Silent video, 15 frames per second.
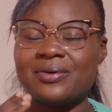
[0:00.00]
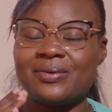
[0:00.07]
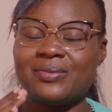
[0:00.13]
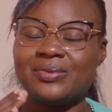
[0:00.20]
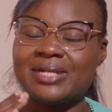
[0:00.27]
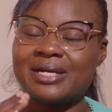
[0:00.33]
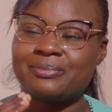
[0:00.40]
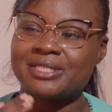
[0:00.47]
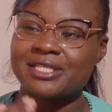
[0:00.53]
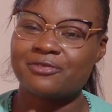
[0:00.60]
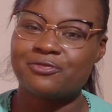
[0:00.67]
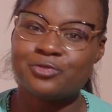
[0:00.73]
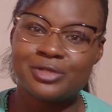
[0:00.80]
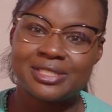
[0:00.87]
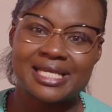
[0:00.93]

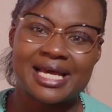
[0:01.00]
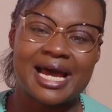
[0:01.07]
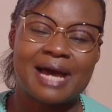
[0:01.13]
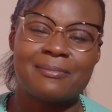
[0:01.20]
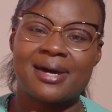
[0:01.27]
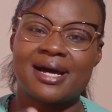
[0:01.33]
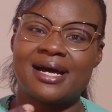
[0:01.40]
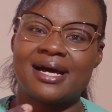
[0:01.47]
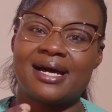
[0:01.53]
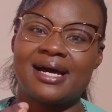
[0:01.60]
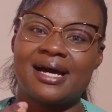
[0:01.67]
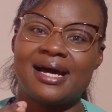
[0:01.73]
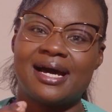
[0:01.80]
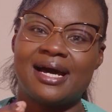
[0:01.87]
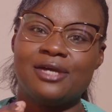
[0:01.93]
Unamtafuta ama
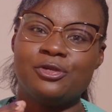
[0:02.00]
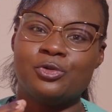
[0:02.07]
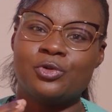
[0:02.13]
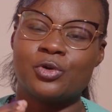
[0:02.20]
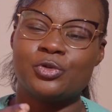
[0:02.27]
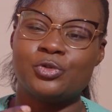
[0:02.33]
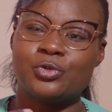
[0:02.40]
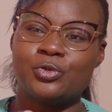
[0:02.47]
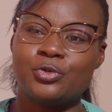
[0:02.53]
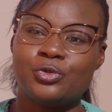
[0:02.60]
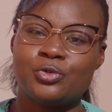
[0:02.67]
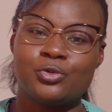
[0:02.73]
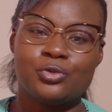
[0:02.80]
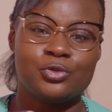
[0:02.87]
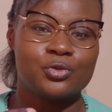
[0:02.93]
you
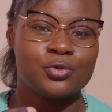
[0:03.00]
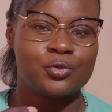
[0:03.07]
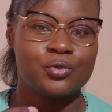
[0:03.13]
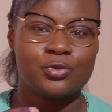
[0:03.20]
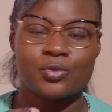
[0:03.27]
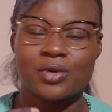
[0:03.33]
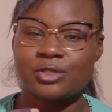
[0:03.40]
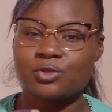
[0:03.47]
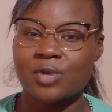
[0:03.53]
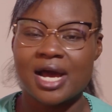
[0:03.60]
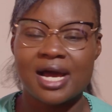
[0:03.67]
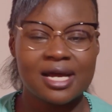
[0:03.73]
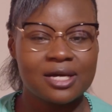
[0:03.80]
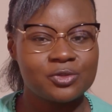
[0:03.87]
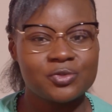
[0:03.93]
want to
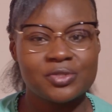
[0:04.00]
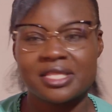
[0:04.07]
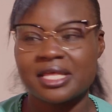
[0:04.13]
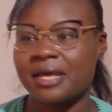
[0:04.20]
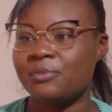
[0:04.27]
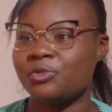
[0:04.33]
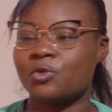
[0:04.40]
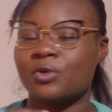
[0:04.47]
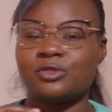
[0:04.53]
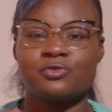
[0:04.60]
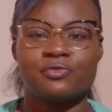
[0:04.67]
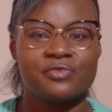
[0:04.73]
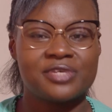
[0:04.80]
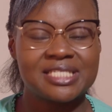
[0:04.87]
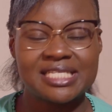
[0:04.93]
hang out with them, you want to
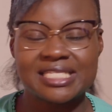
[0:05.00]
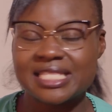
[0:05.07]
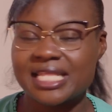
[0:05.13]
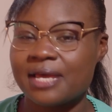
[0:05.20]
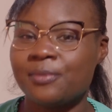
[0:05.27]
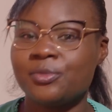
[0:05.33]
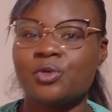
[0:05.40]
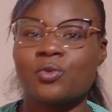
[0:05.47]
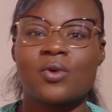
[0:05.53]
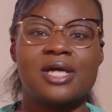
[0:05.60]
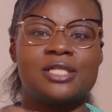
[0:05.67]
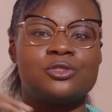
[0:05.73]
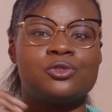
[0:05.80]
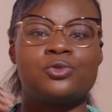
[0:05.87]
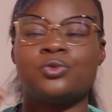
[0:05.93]
visit them, you
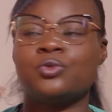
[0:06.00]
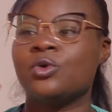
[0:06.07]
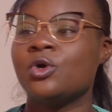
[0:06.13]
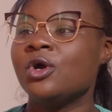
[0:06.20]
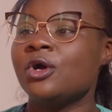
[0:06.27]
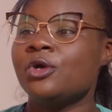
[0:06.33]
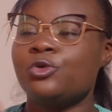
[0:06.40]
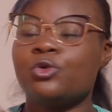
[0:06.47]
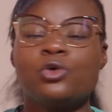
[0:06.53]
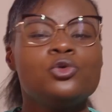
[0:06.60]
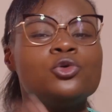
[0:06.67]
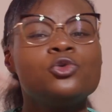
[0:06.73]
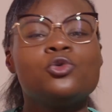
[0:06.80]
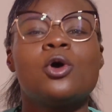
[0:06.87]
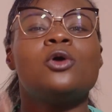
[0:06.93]
want to,
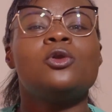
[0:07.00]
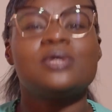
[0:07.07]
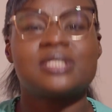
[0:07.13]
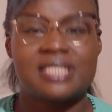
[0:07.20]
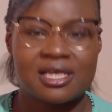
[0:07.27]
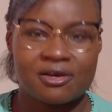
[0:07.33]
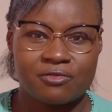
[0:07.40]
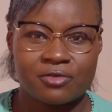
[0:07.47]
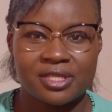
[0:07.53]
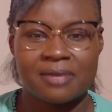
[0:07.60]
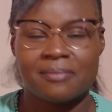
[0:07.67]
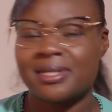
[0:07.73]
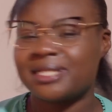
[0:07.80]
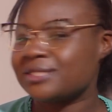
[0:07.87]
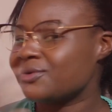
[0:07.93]
you're always there for them.
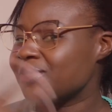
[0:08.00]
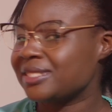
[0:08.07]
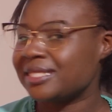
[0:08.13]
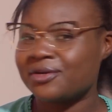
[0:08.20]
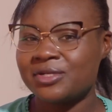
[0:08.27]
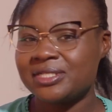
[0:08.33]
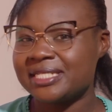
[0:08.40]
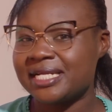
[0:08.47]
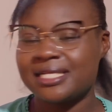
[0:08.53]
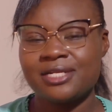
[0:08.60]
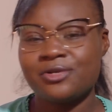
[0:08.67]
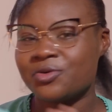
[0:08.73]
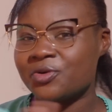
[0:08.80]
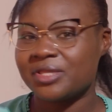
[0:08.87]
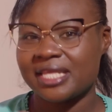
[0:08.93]
But on the contrary,
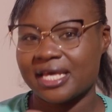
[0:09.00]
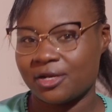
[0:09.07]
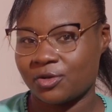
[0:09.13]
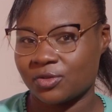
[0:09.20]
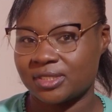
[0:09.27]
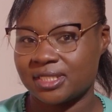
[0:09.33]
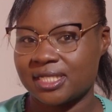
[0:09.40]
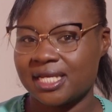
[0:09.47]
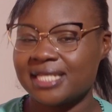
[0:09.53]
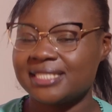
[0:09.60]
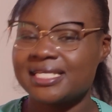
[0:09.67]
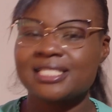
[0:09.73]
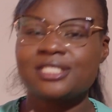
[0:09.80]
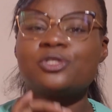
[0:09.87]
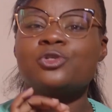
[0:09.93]
no, they're not.
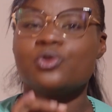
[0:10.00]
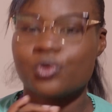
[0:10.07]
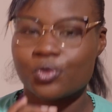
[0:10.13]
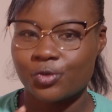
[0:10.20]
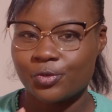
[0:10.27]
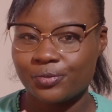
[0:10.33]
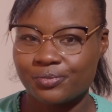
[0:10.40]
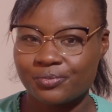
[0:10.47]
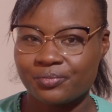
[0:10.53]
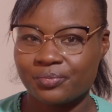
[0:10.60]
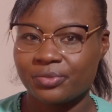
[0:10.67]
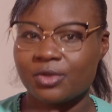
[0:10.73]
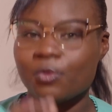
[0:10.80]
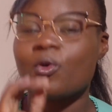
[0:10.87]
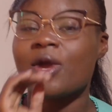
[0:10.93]
Just know
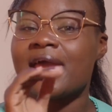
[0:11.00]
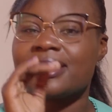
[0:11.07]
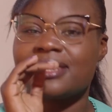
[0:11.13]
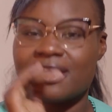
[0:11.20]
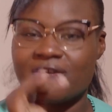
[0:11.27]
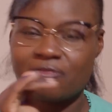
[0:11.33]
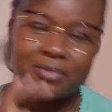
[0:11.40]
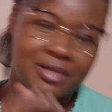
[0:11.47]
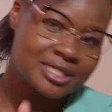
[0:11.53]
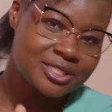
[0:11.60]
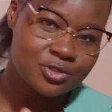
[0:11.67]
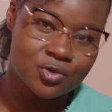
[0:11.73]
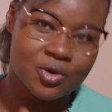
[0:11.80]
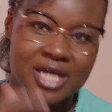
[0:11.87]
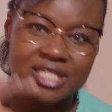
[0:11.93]
where they have
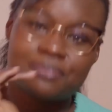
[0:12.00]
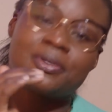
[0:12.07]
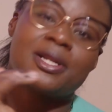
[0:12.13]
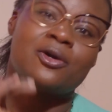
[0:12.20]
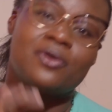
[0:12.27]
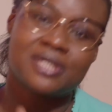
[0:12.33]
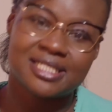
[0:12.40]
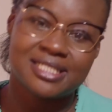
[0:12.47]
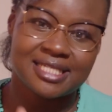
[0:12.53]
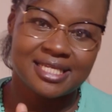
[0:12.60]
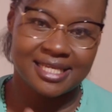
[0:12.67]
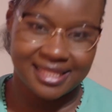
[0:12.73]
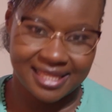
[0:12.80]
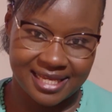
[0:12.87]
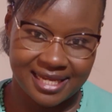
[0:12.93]
placed you as priority
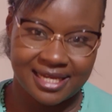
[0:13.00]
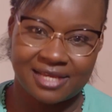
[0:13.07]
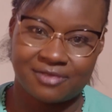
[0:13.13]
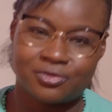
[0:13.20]
in their life.